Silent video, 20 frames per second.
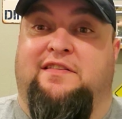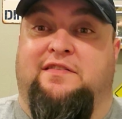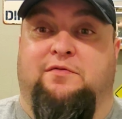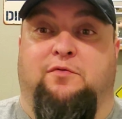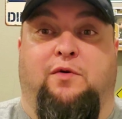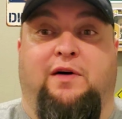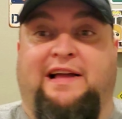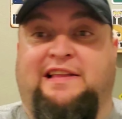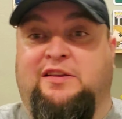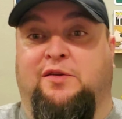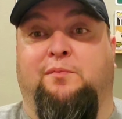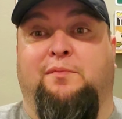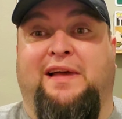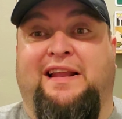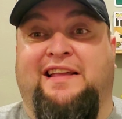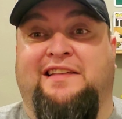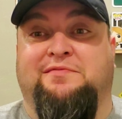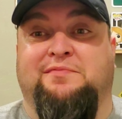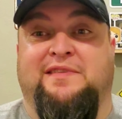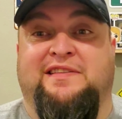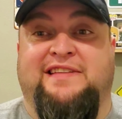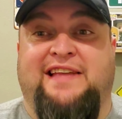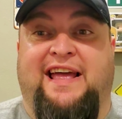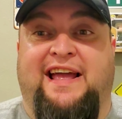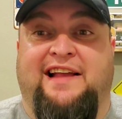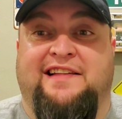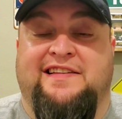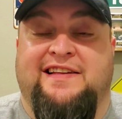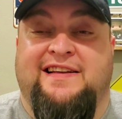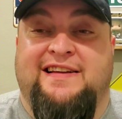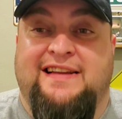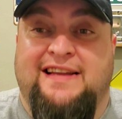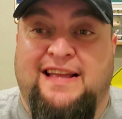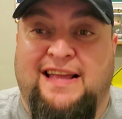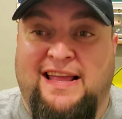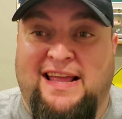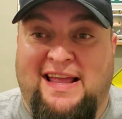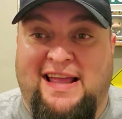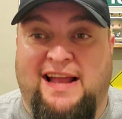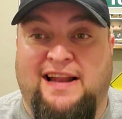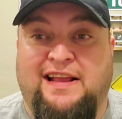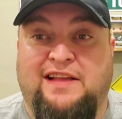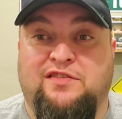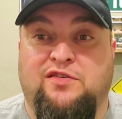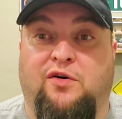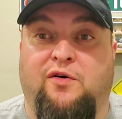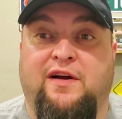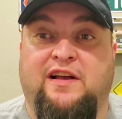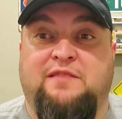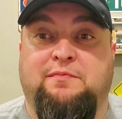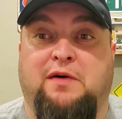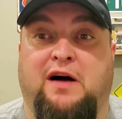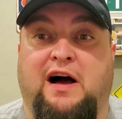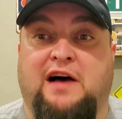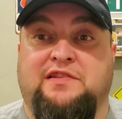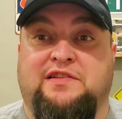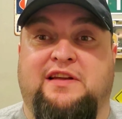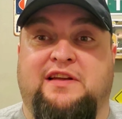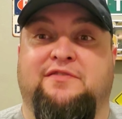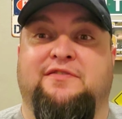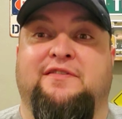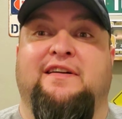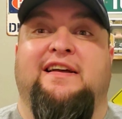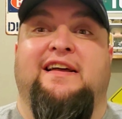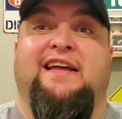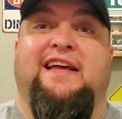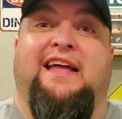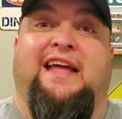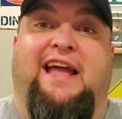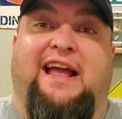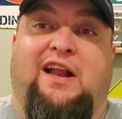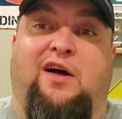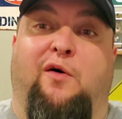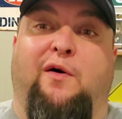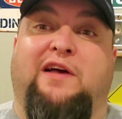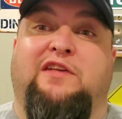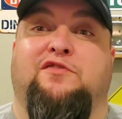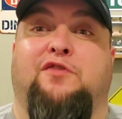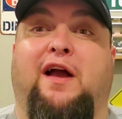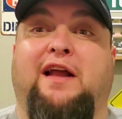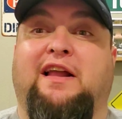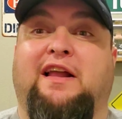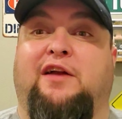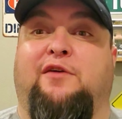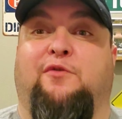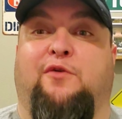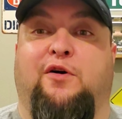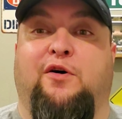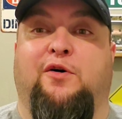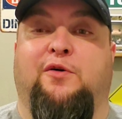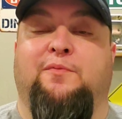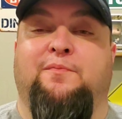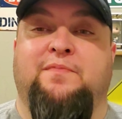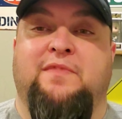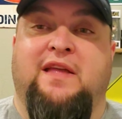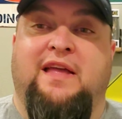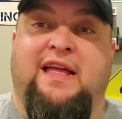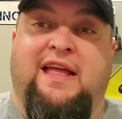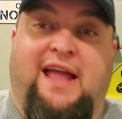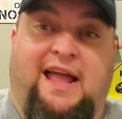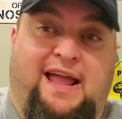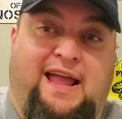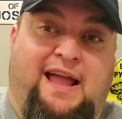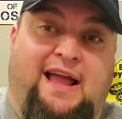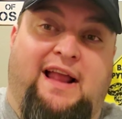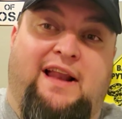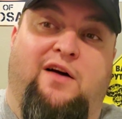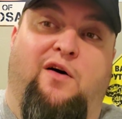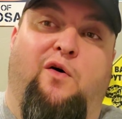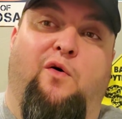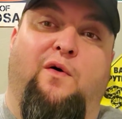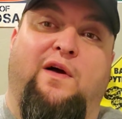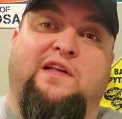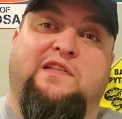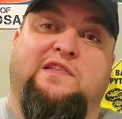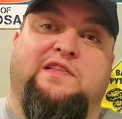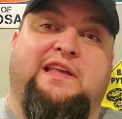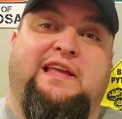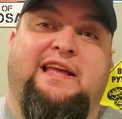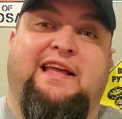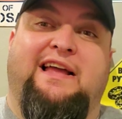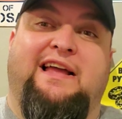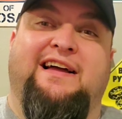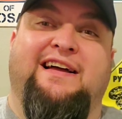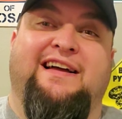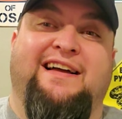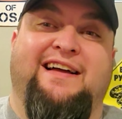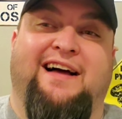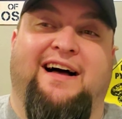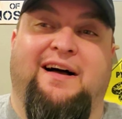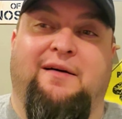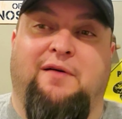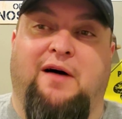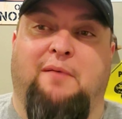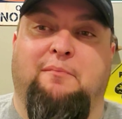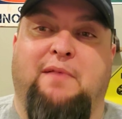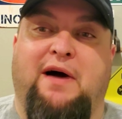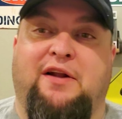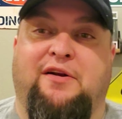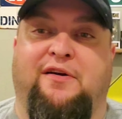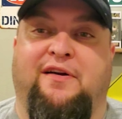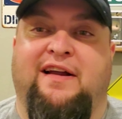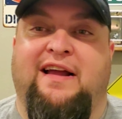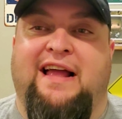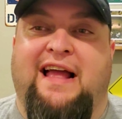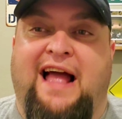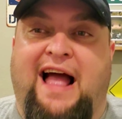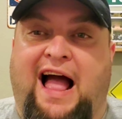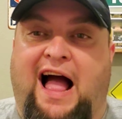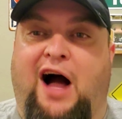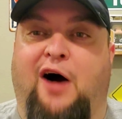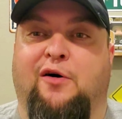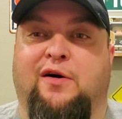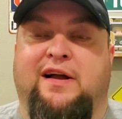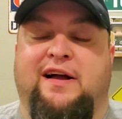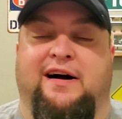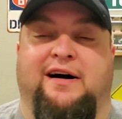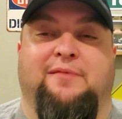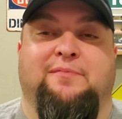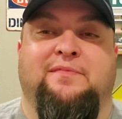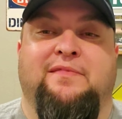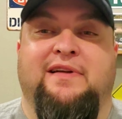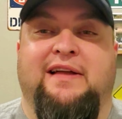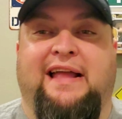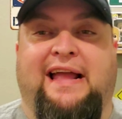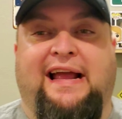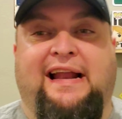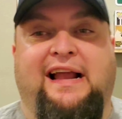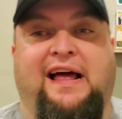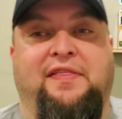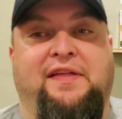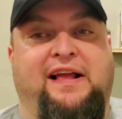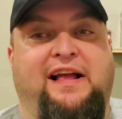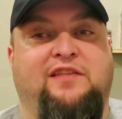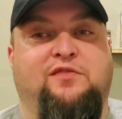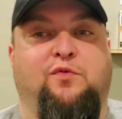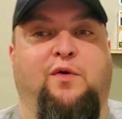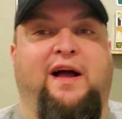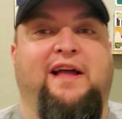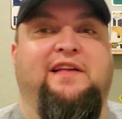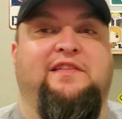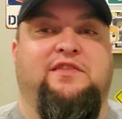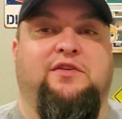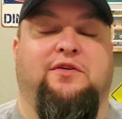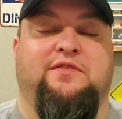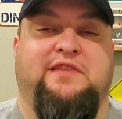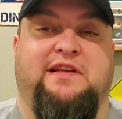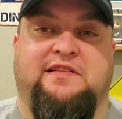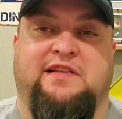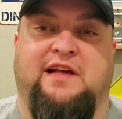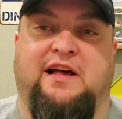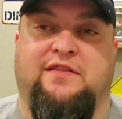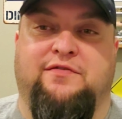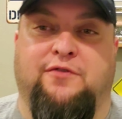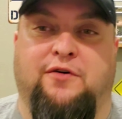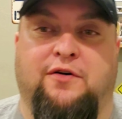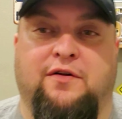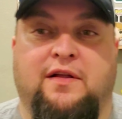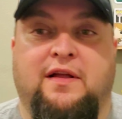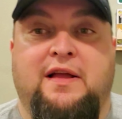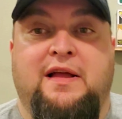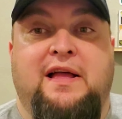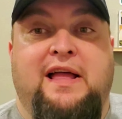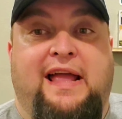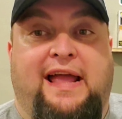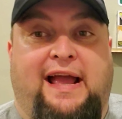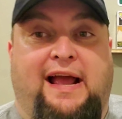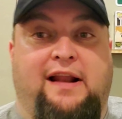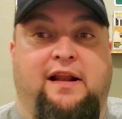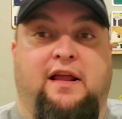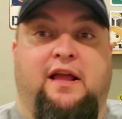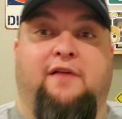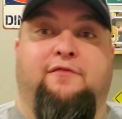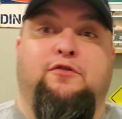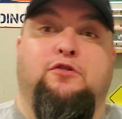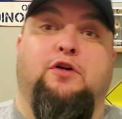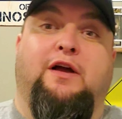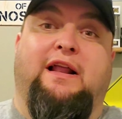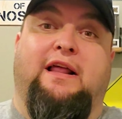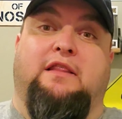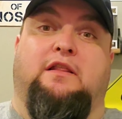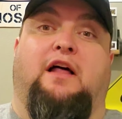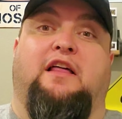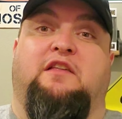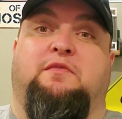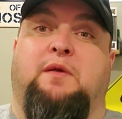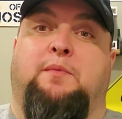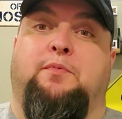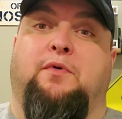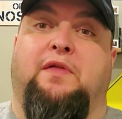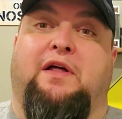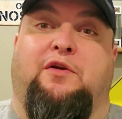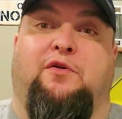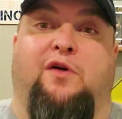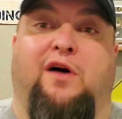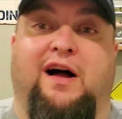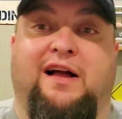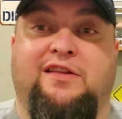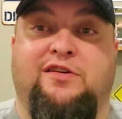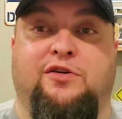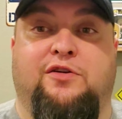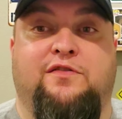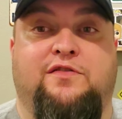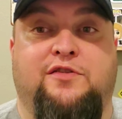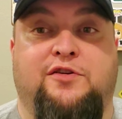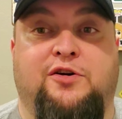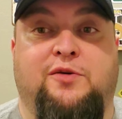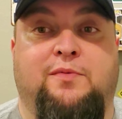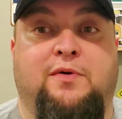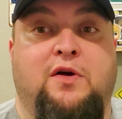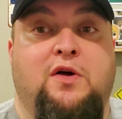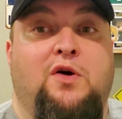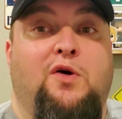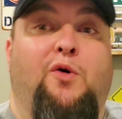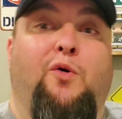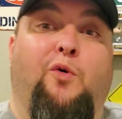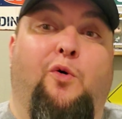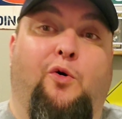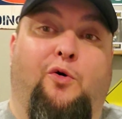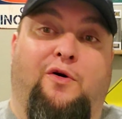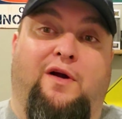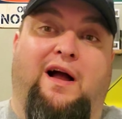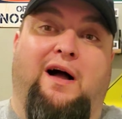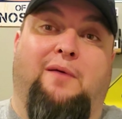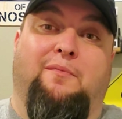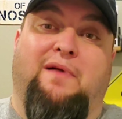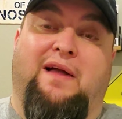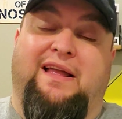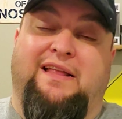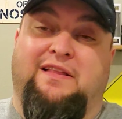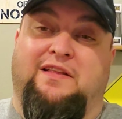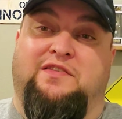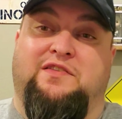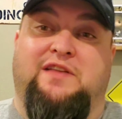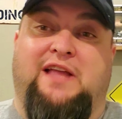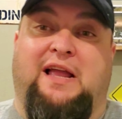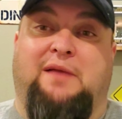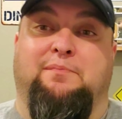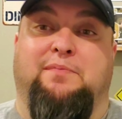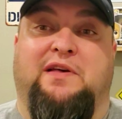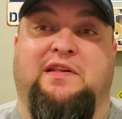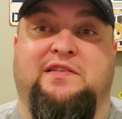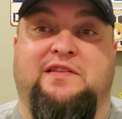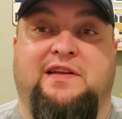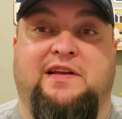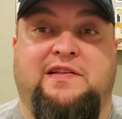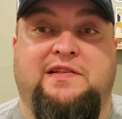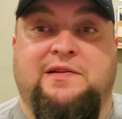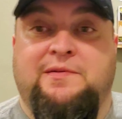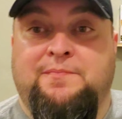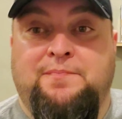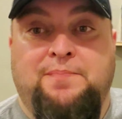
willing to admit his mistakes, and he's always positive and always trying to grow and always see a better outcome. And I think that's why he's so successful. And if you look at a lot of these people that are on YouTube or in the snake business,